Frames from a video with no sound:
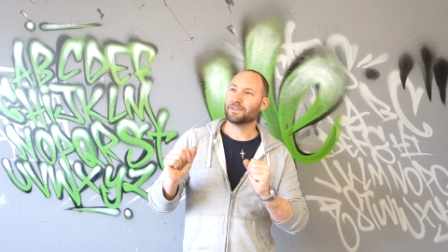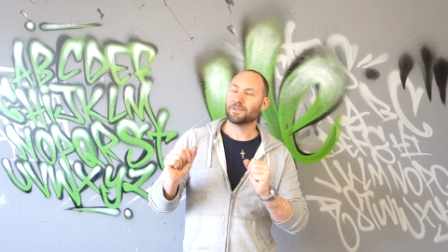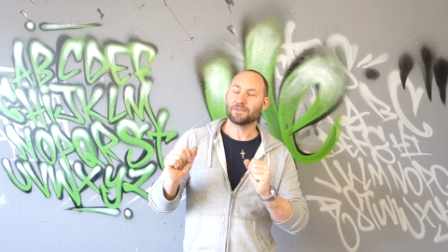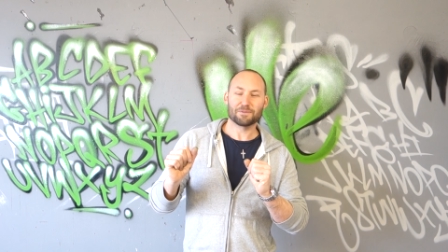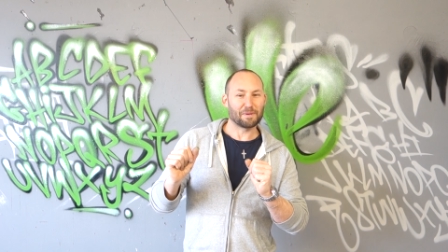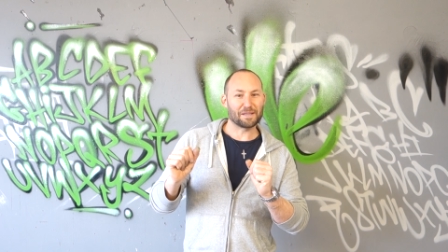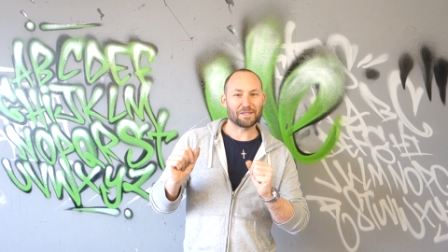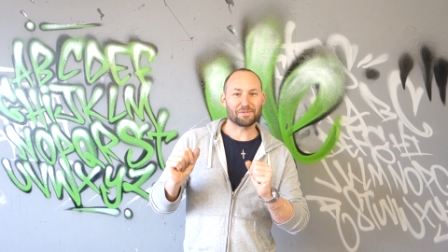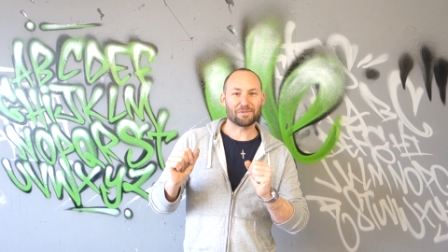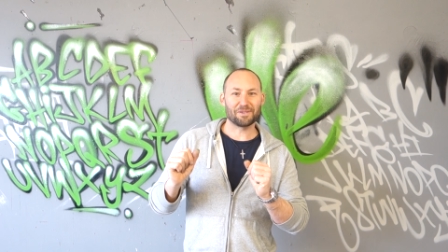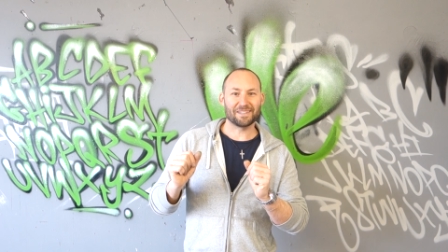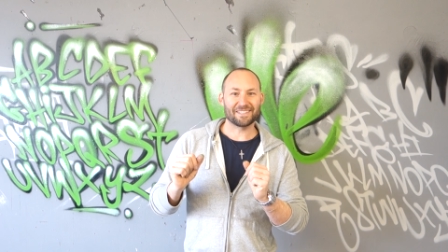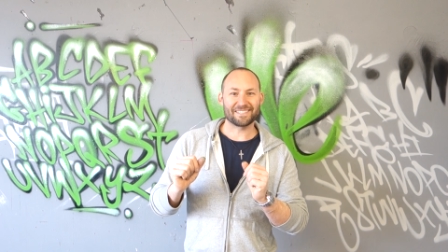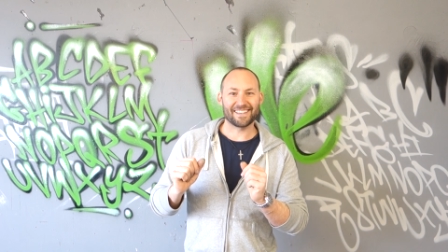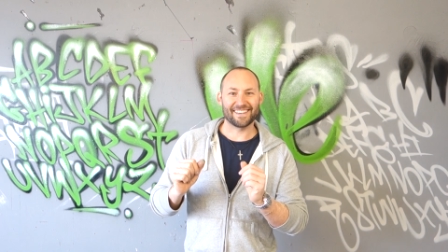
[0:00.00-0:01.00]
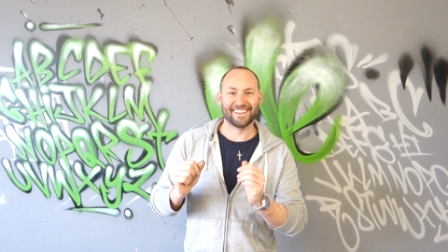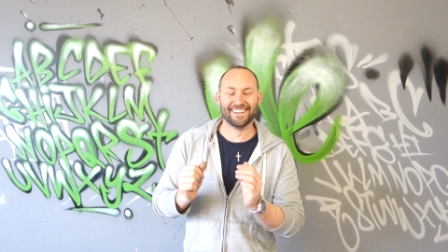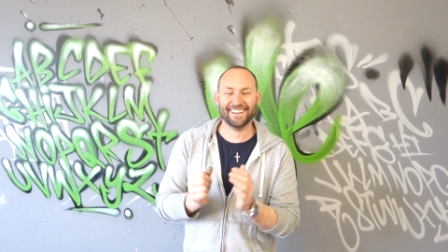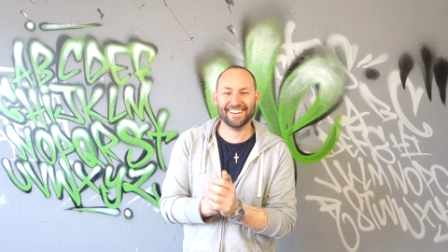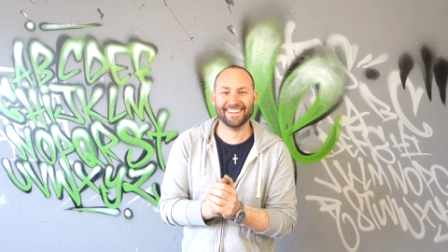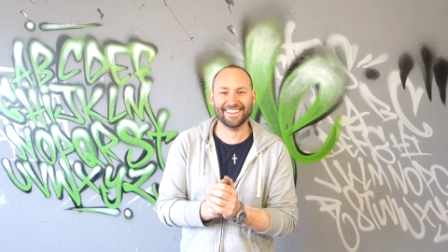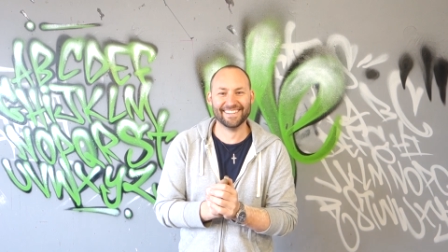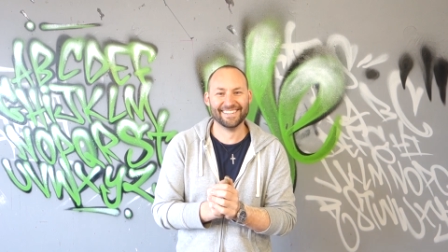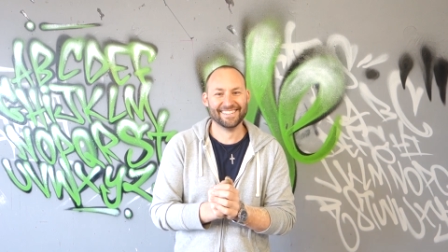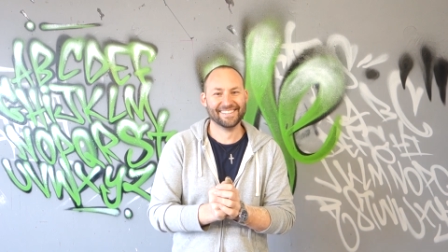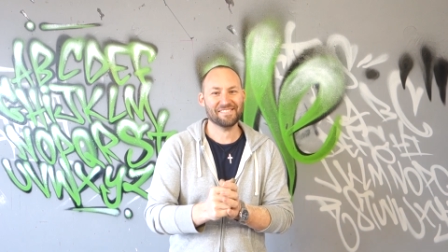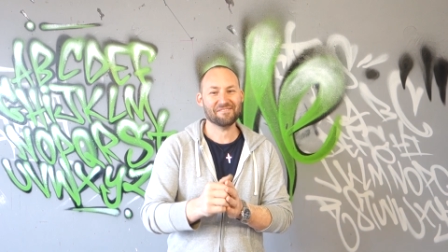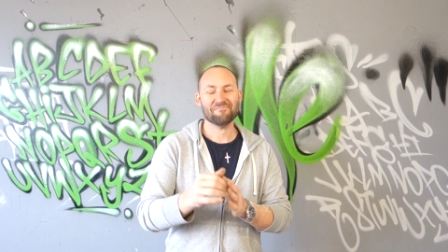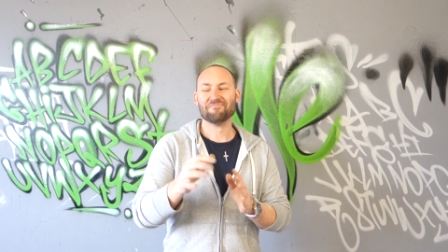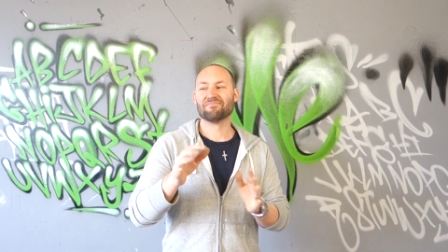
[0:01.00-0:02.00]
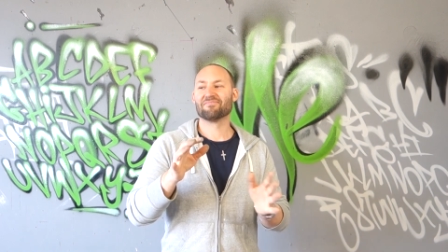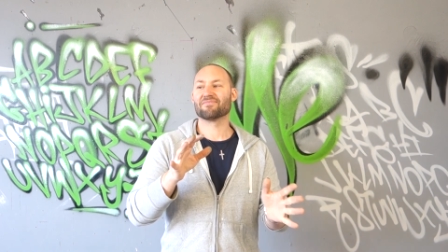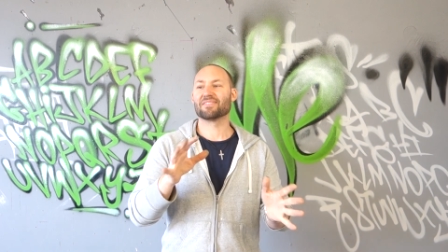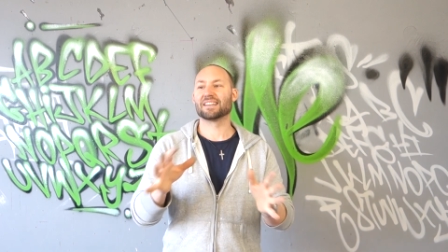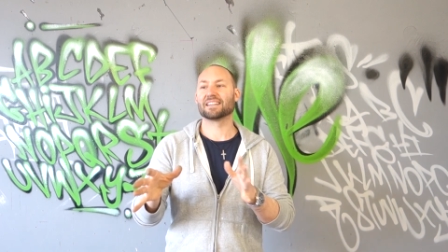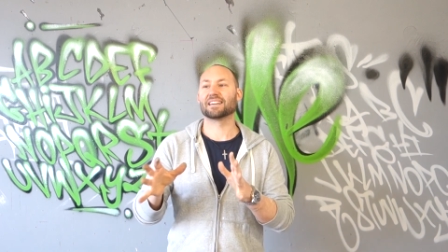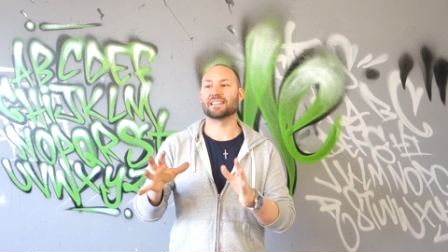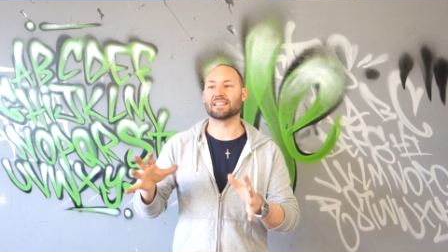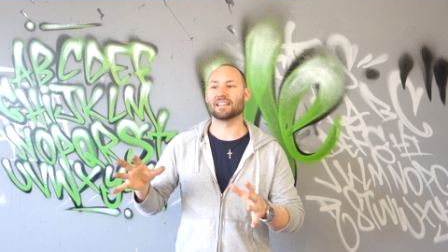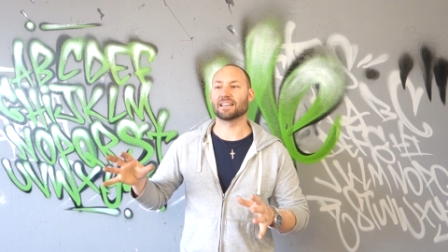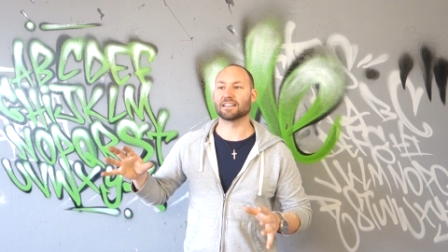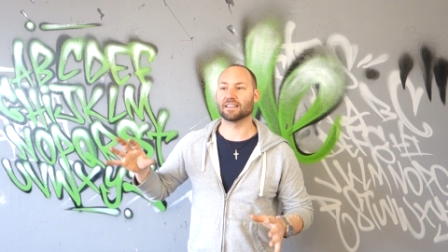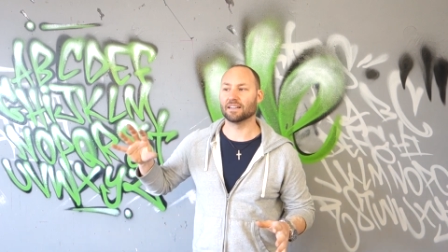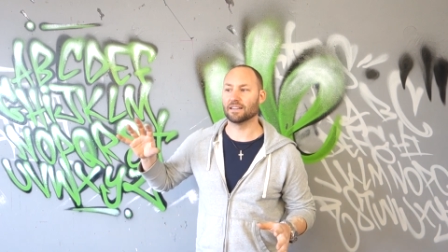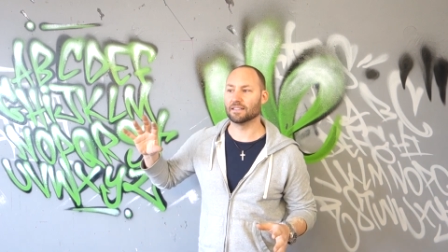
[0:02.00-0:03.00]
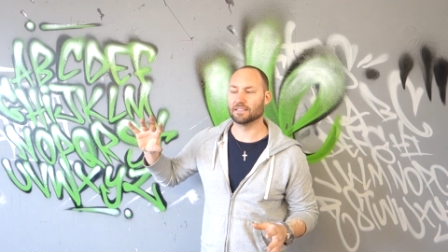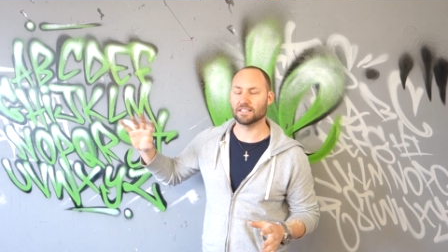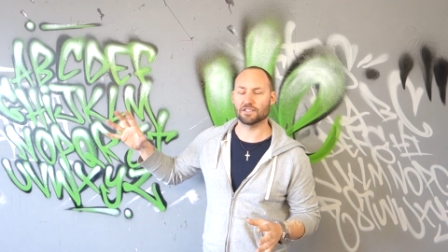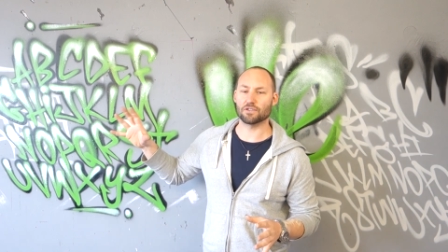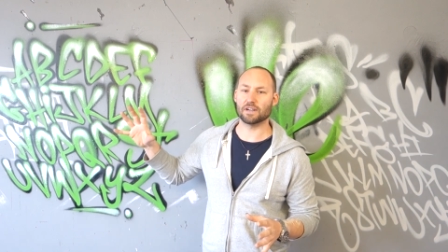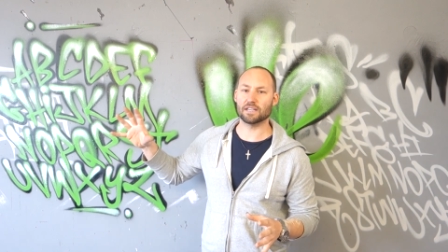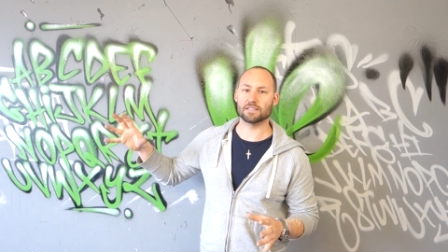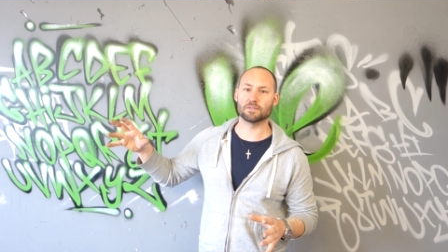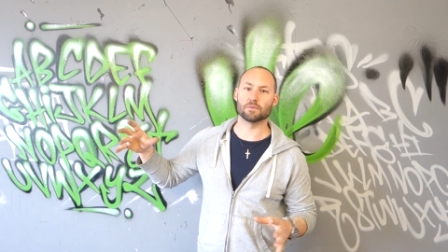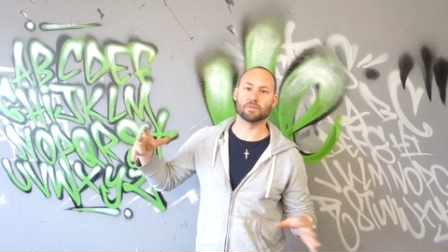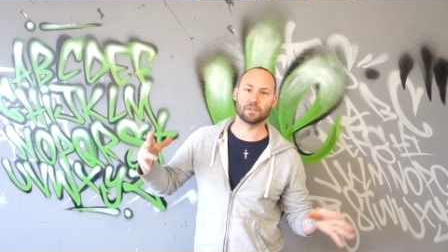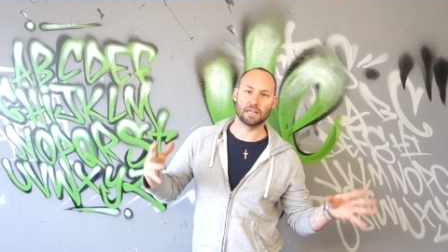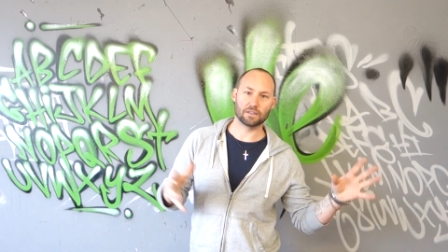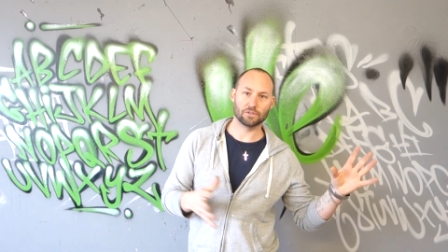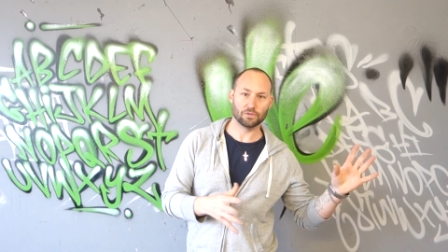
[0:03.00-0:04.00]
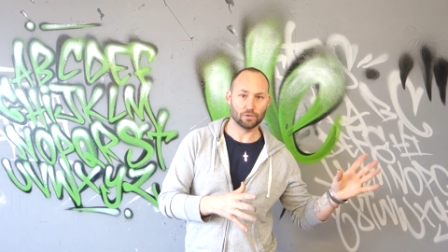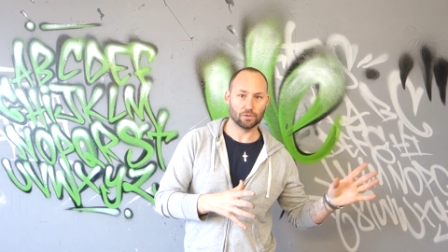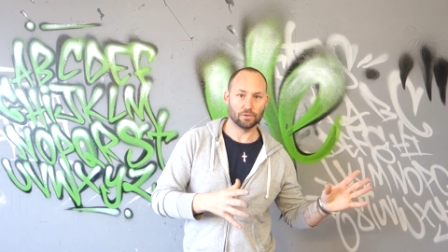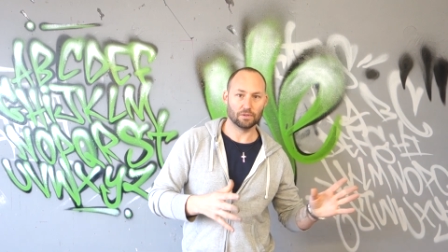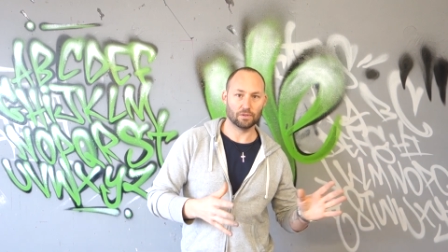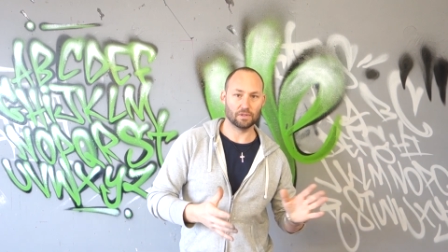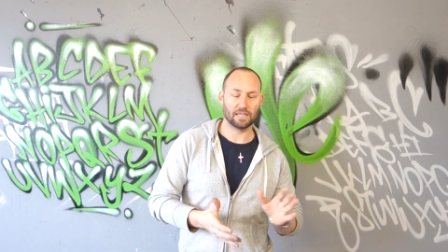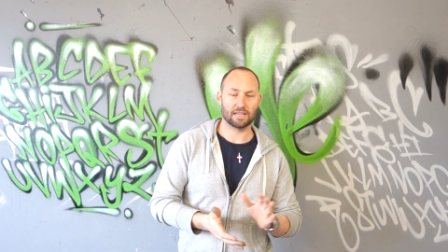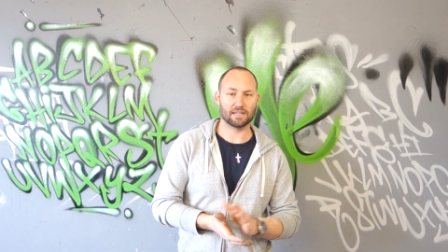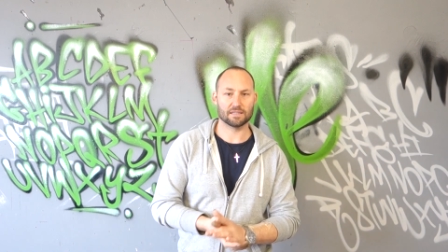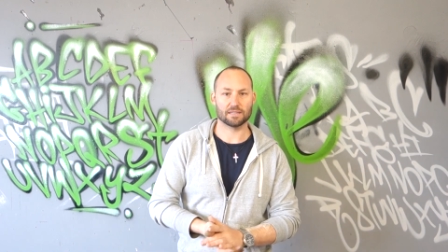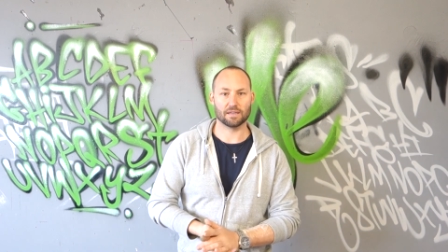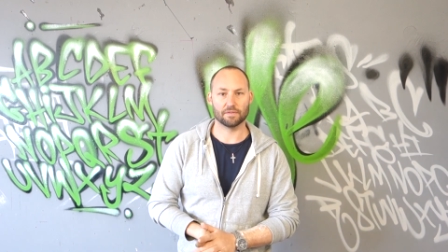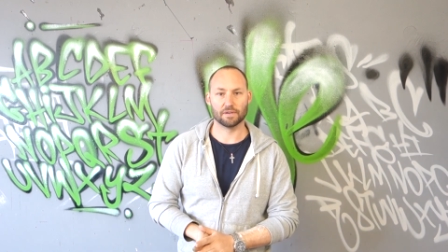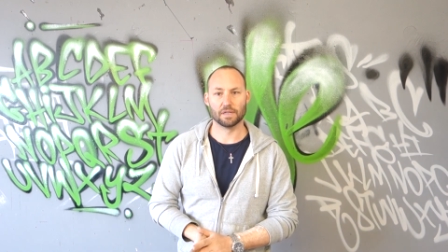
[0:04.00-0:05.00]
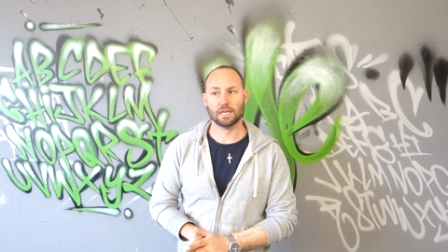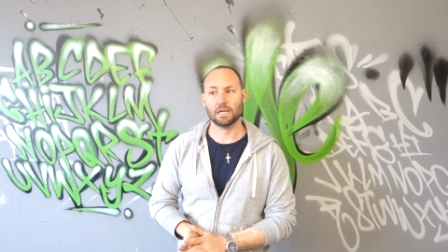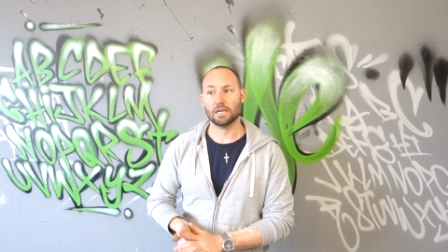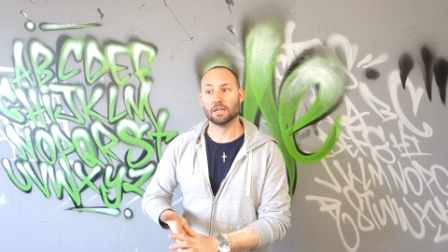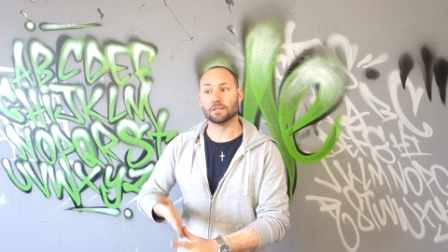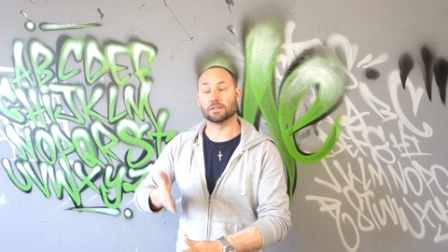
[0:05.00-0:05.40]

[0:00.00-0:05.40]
Spanish wall, let's say. Kind of like distressed with like a door, all that kind of stuff.